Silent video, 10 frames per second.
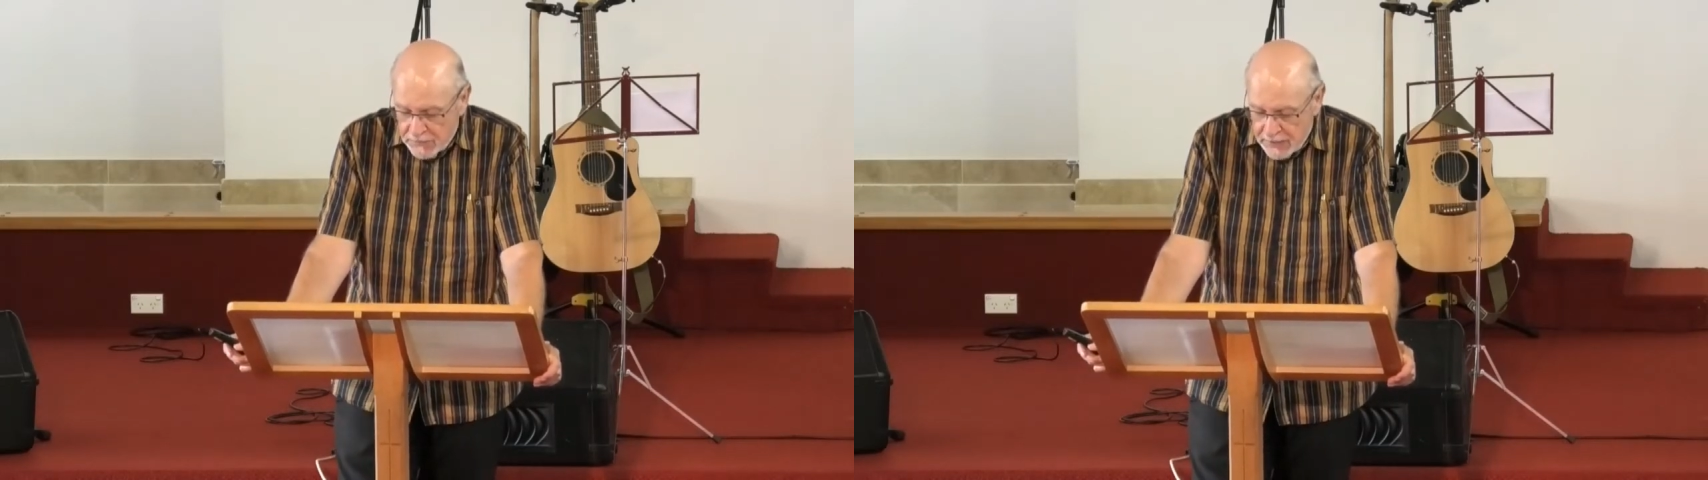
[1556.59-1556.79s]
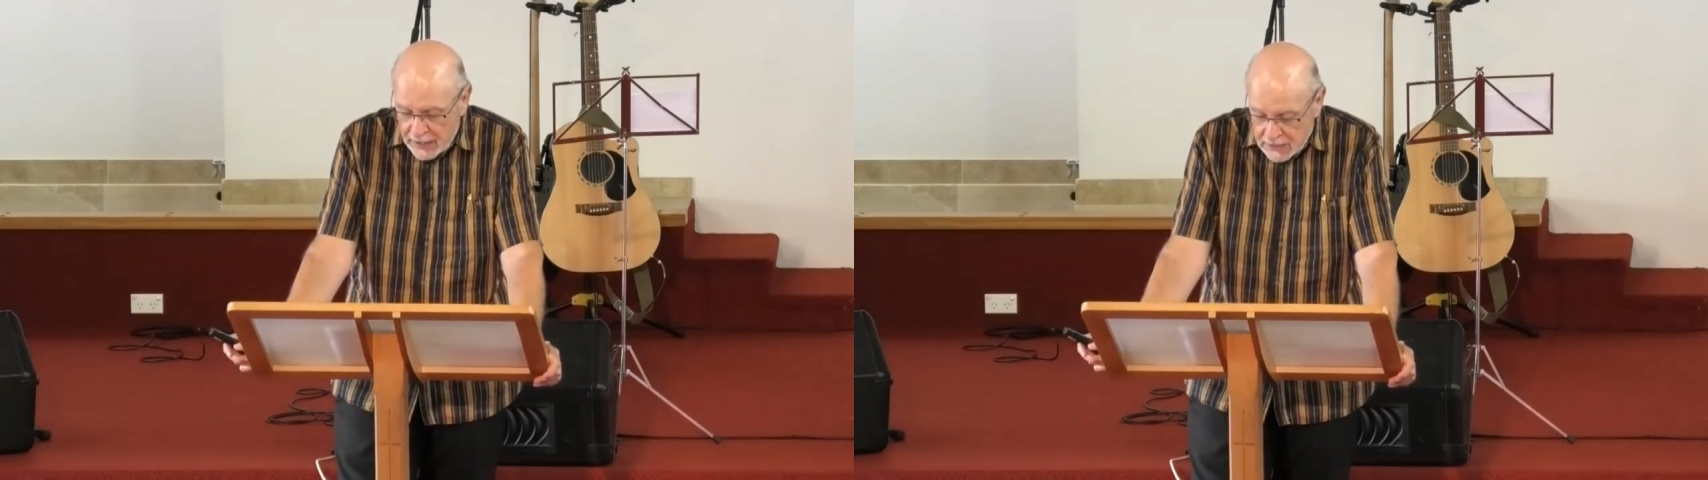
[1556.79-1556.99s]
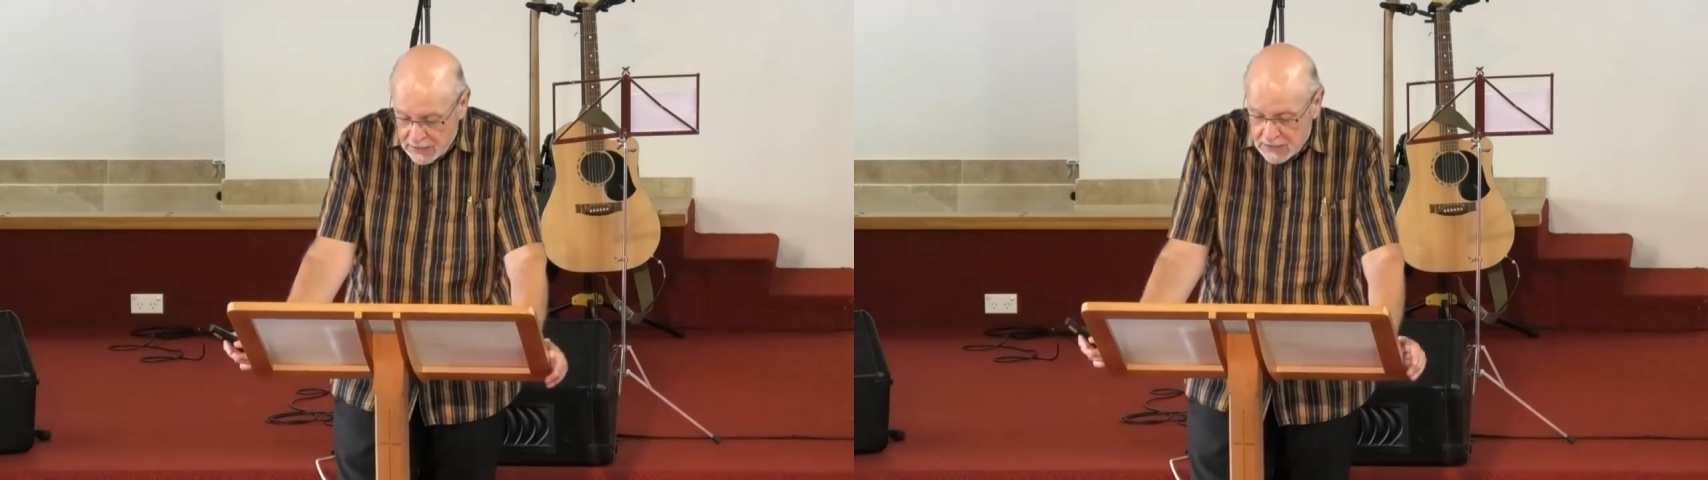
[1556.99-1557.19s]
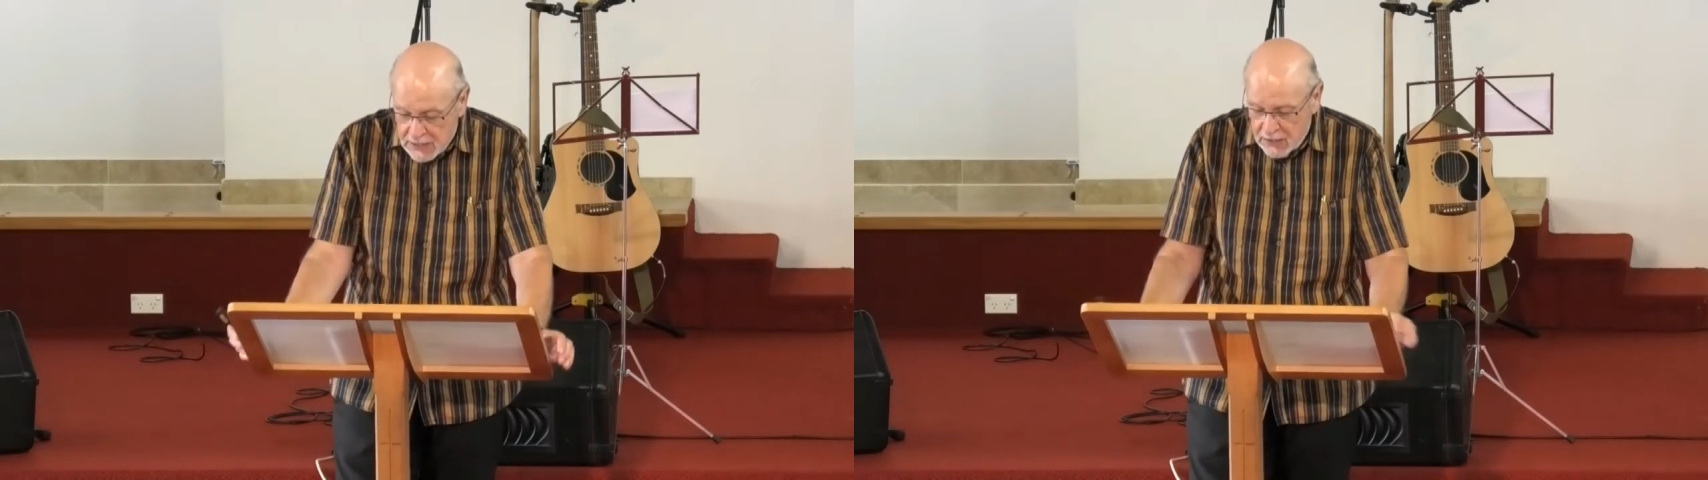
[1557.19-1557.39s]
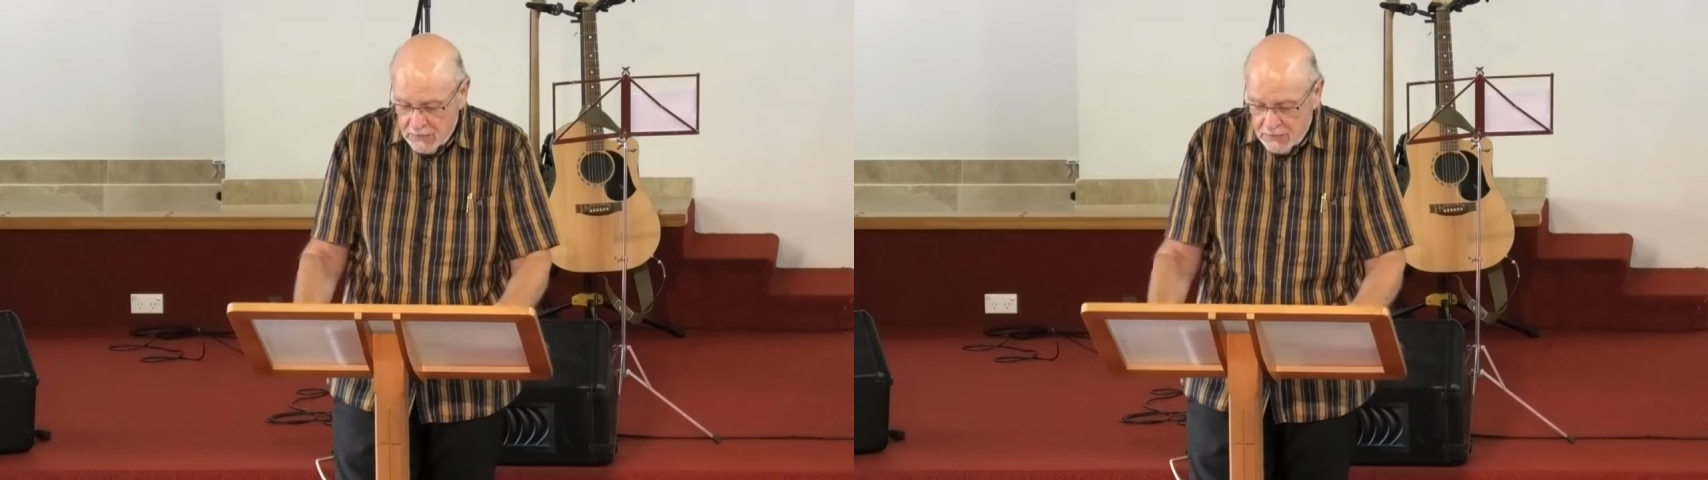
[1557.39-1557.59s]
at the
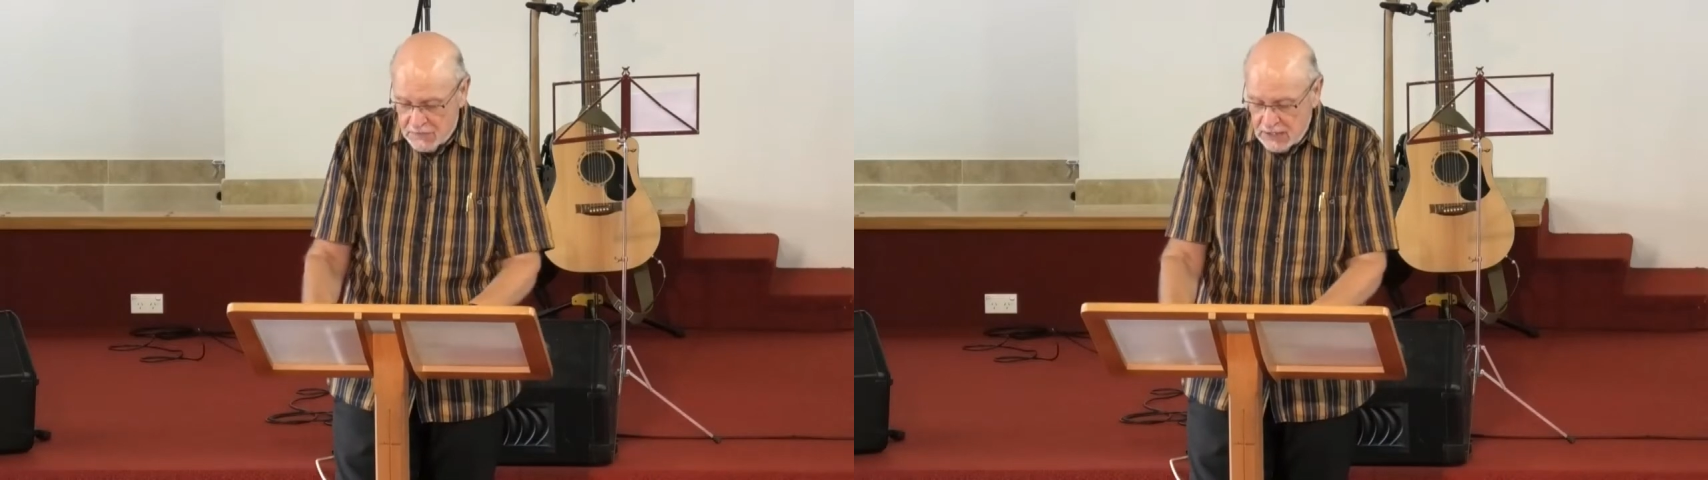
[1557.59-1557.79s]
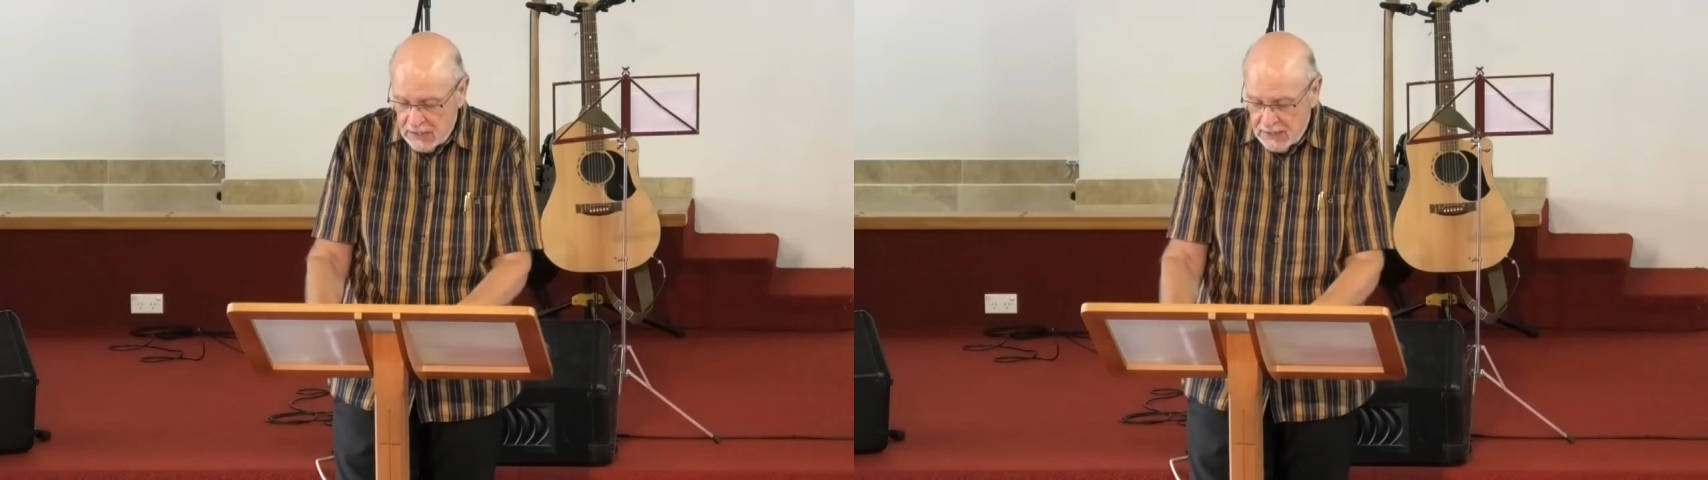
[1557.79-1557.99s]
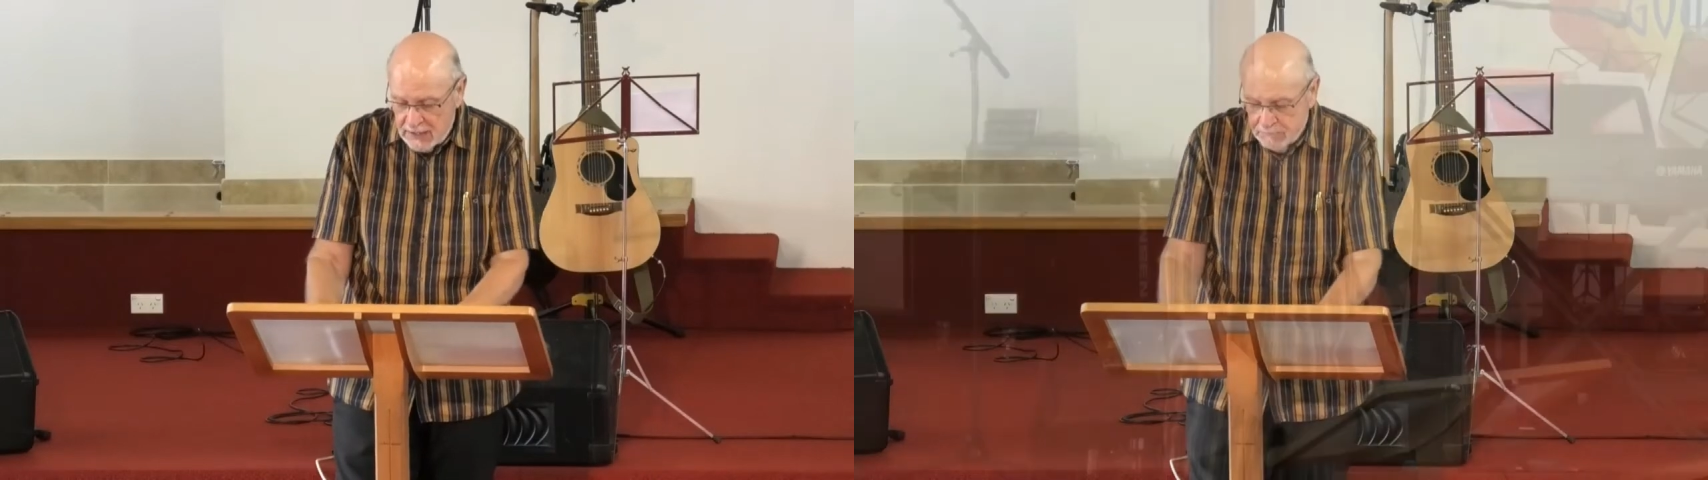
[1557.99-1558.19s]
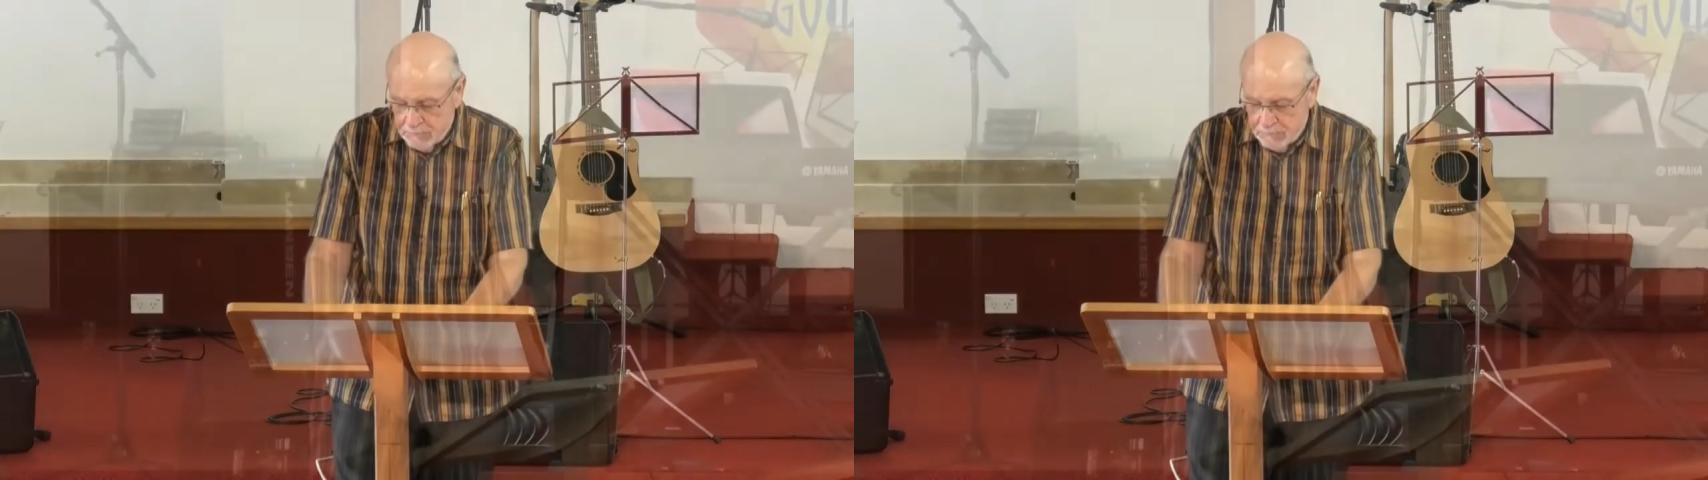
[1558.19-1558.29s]
town of Zelah